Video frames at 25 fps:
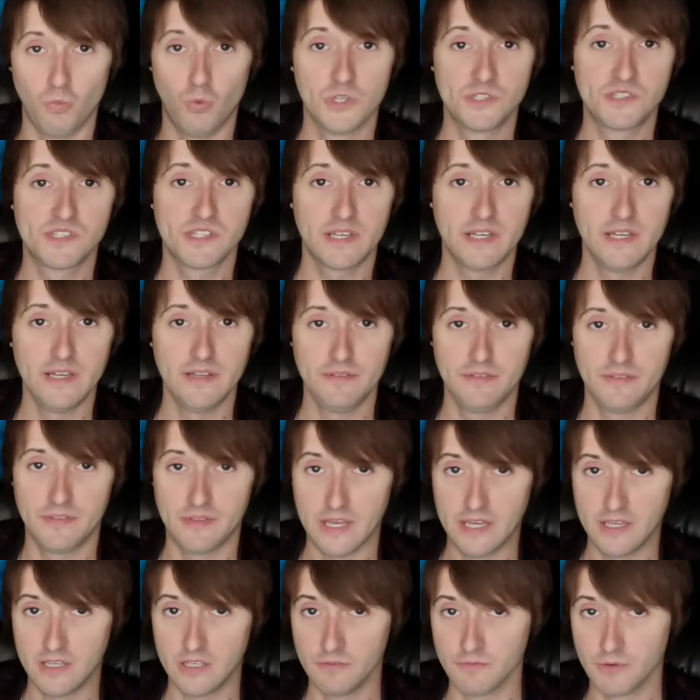Once again,
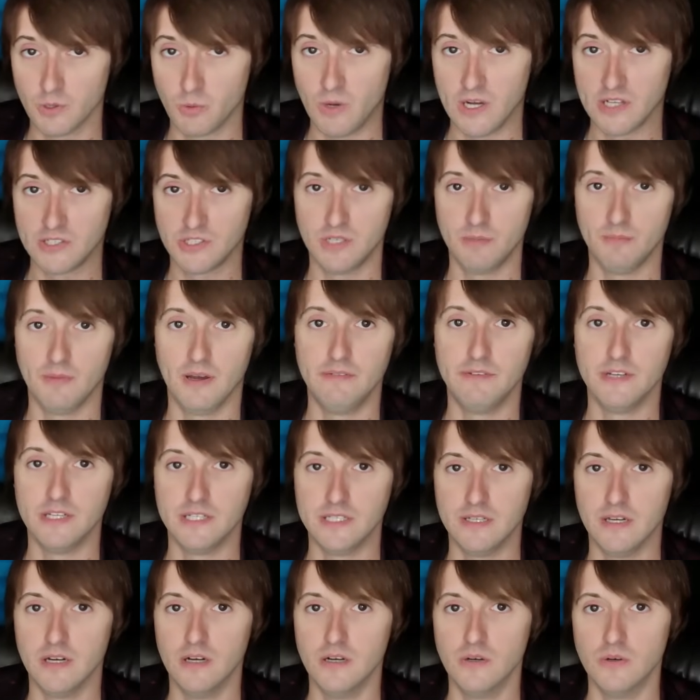thank you for watching my
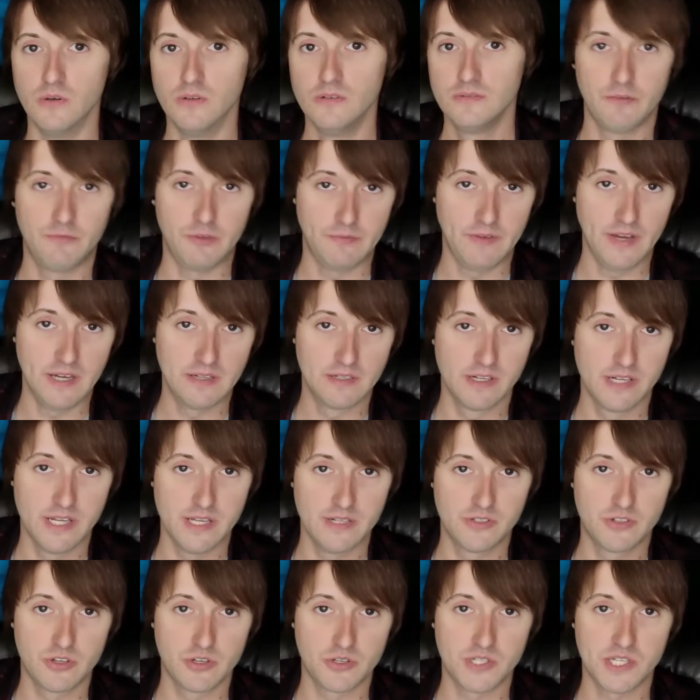video. If you found it
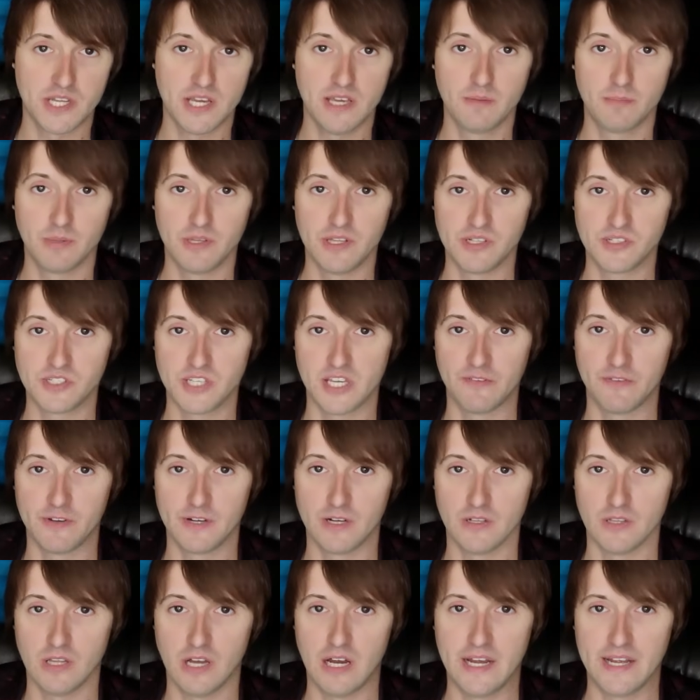interesting, please give it
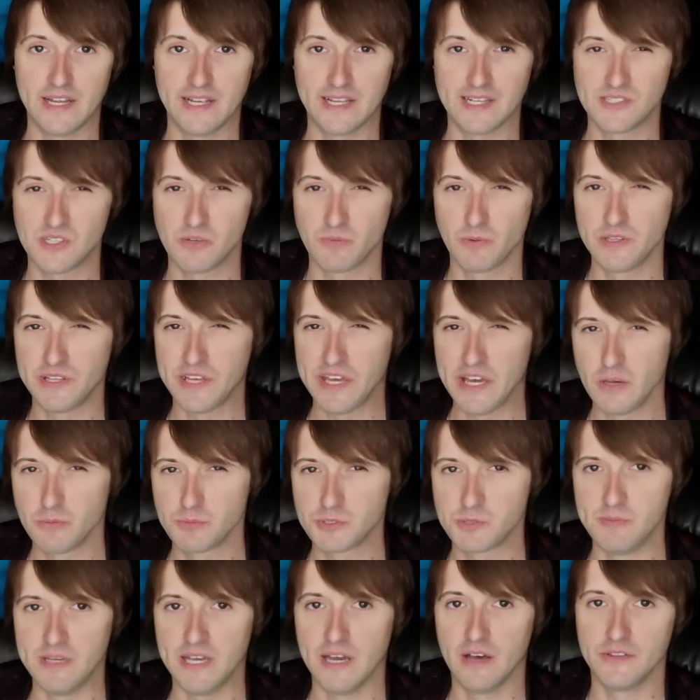a like, as it really
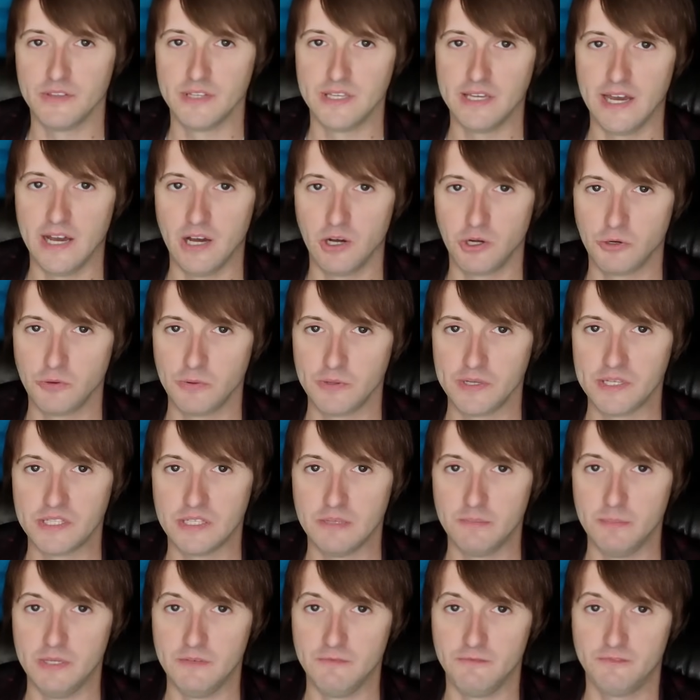helps me out in the
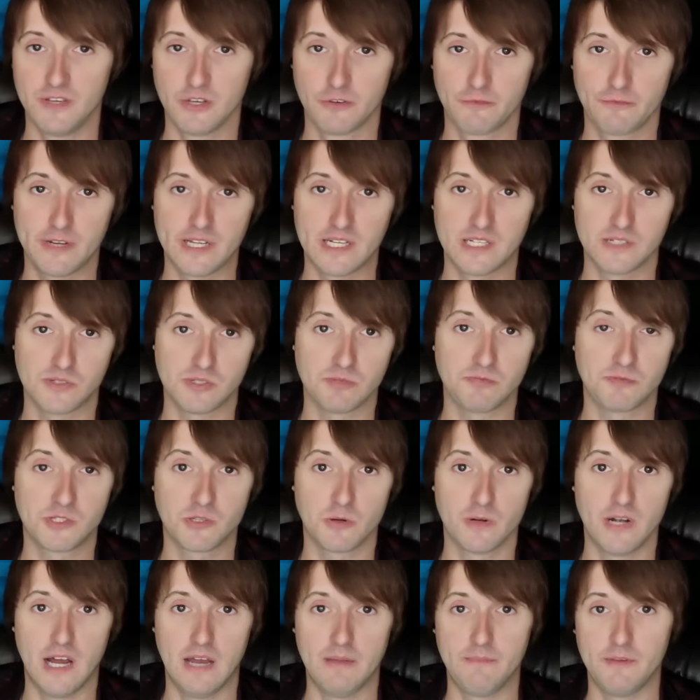algorithm, and feel free to
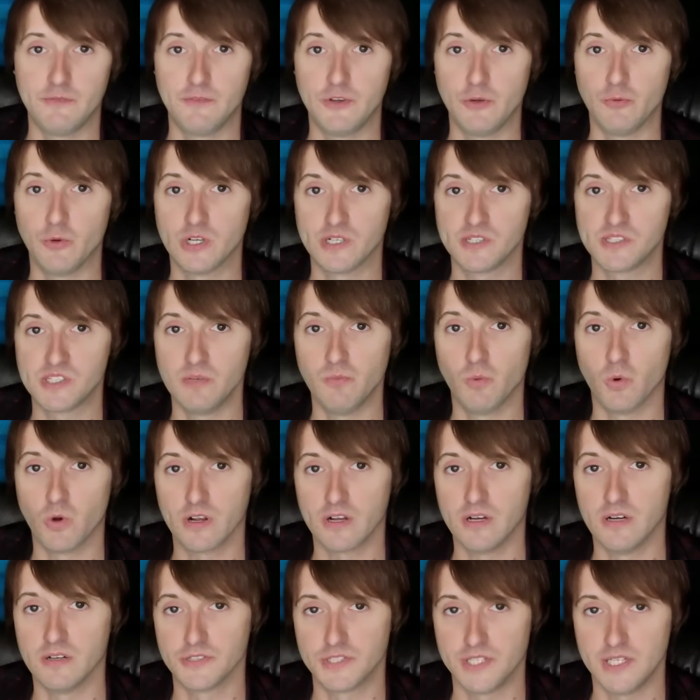subscribe if you want to see more
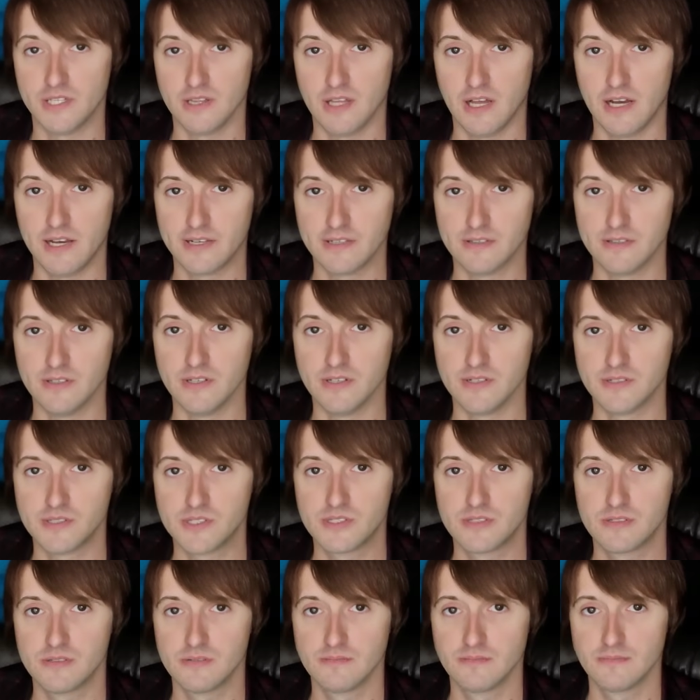content like this.